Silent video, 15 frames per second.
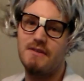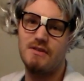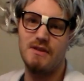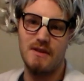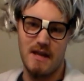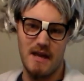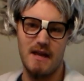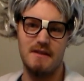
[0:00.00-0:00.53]
to
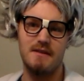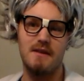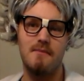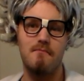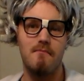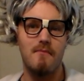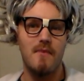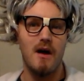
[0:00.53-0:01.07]
get
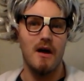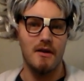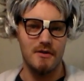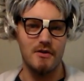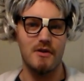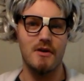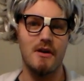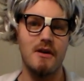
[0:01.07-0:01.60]

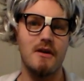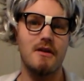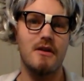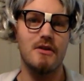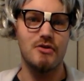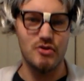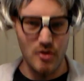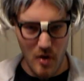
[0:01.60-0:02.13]
under
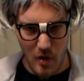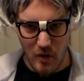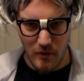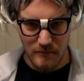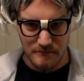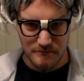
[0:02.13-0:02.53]
control.